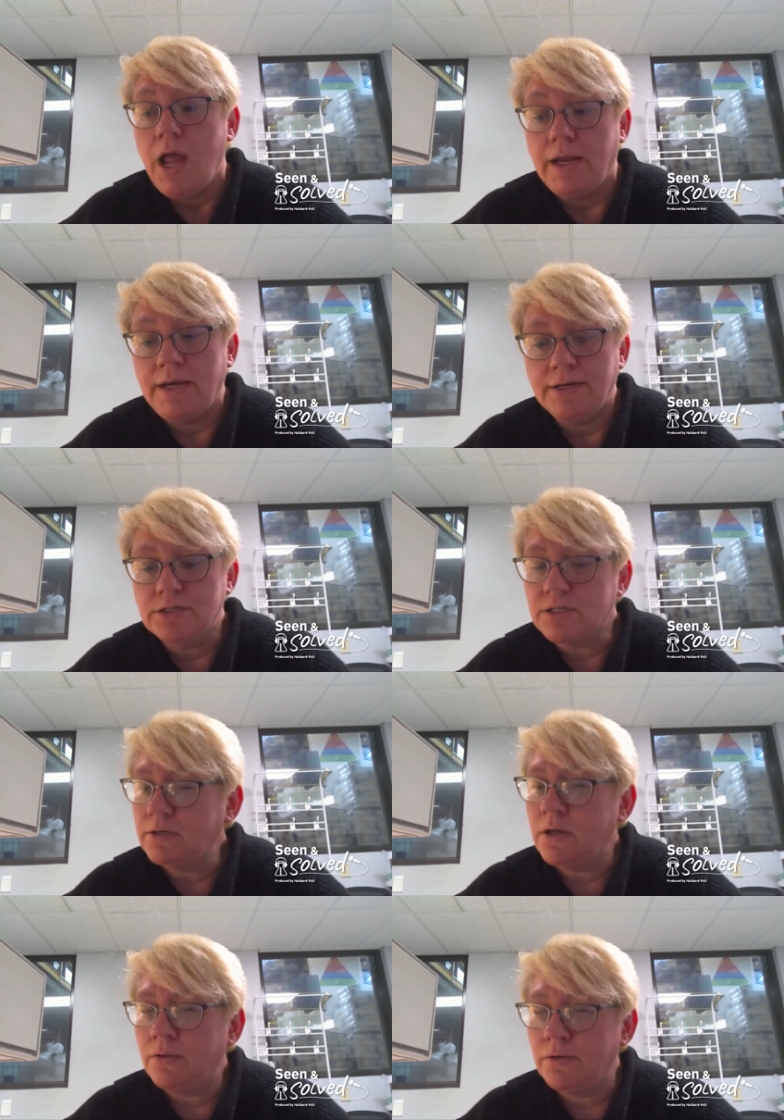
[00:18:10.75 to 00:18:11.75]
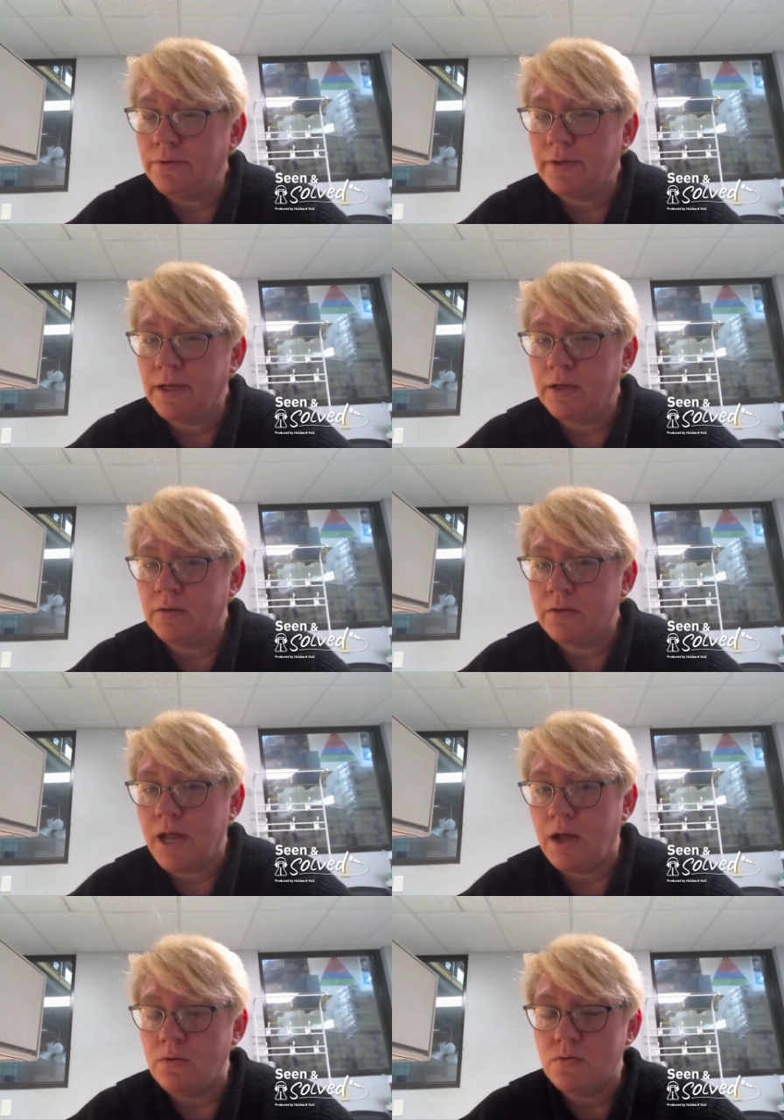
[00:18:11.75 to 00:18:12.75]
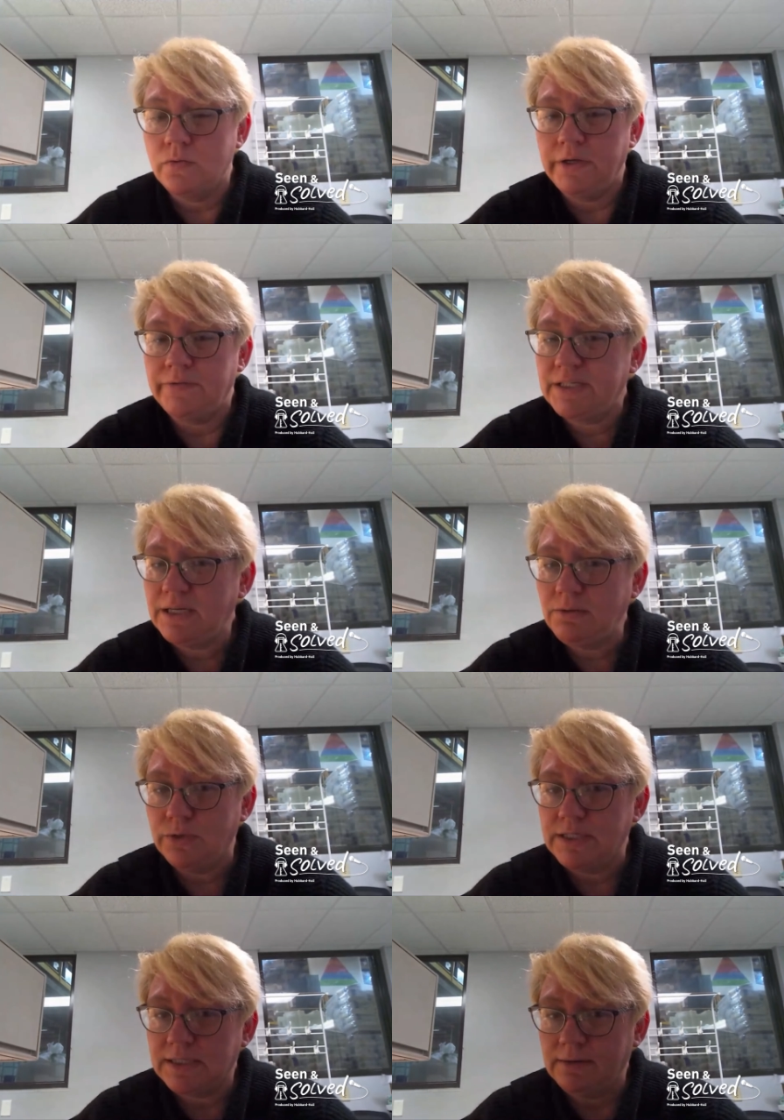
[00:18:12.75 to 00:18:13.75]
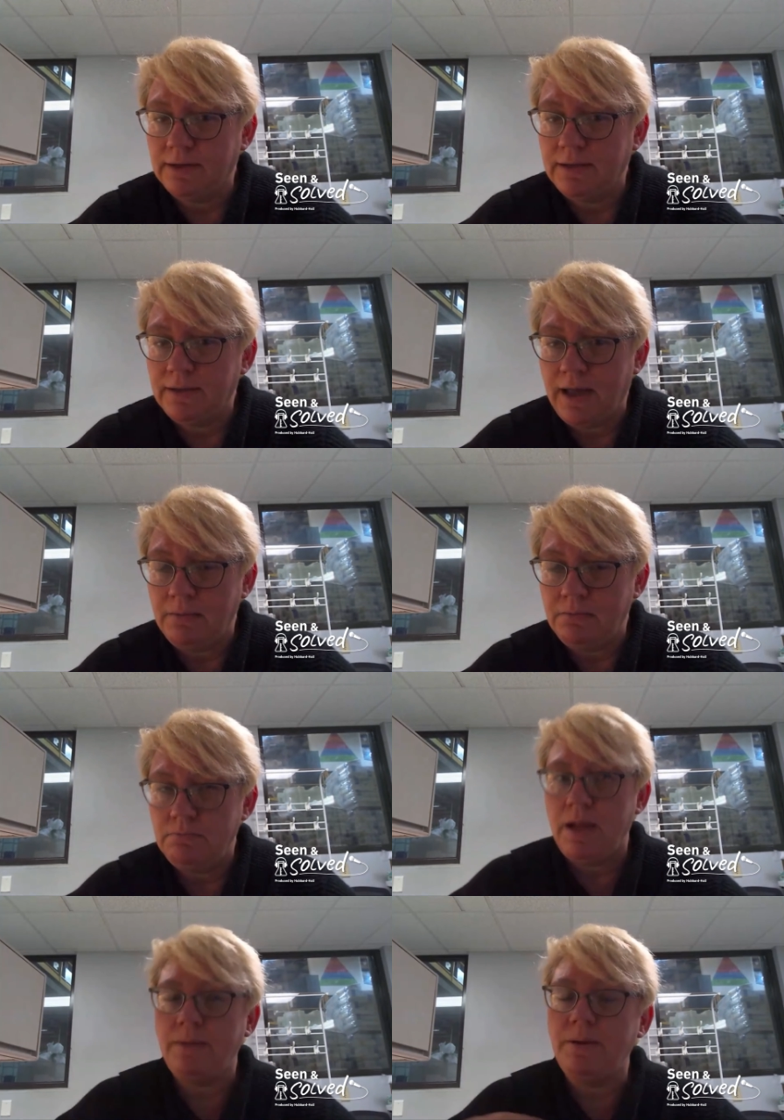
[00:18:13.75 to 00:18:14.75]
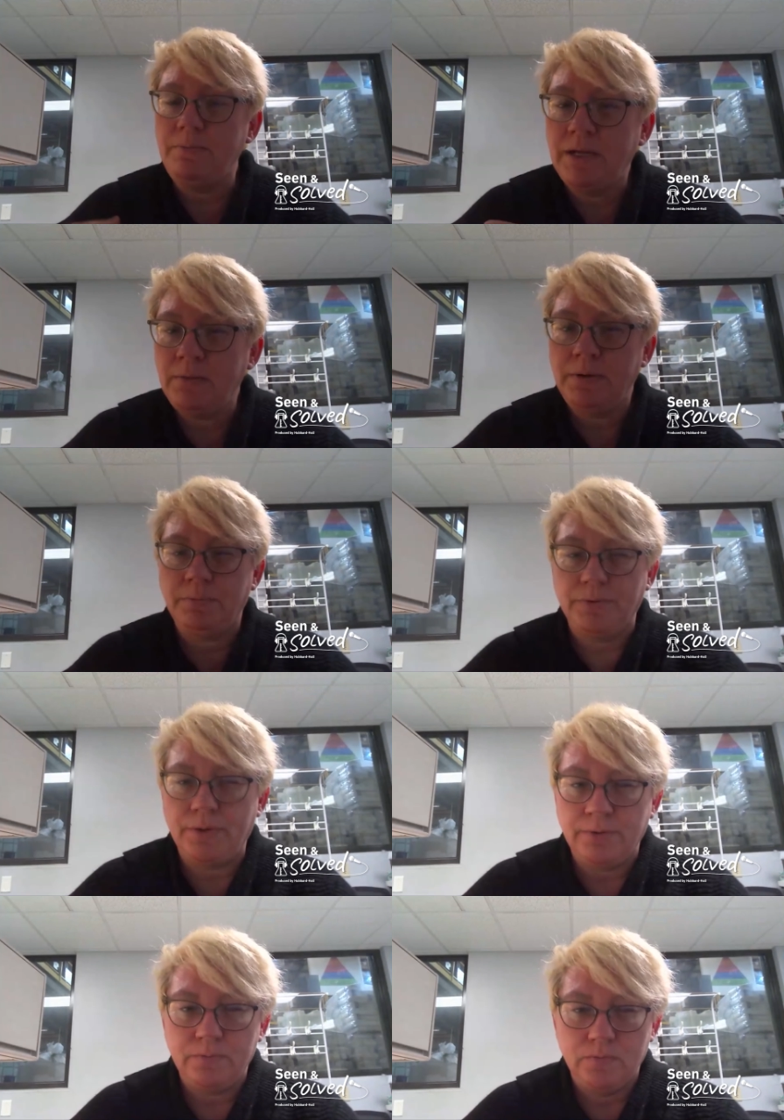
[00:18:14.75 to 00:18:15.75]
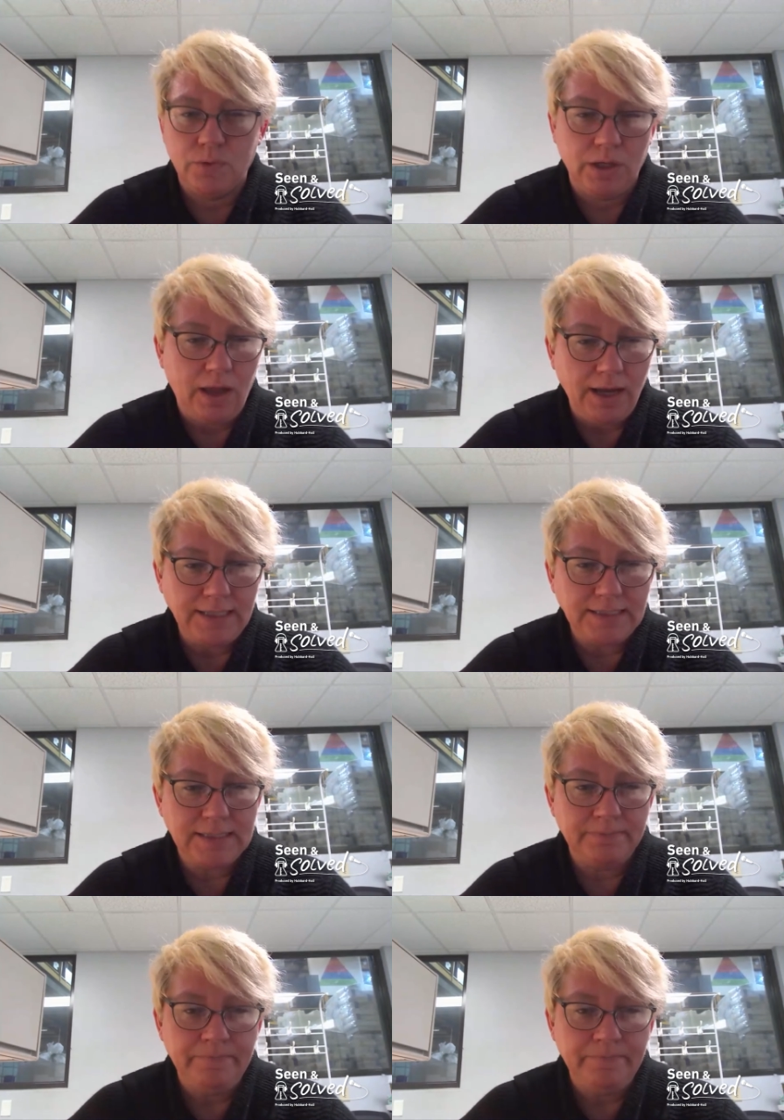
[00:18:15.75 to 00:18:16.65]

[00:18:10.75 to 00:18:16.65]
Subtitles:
And here's another thing that we've seen recently that maybe many people don't realize.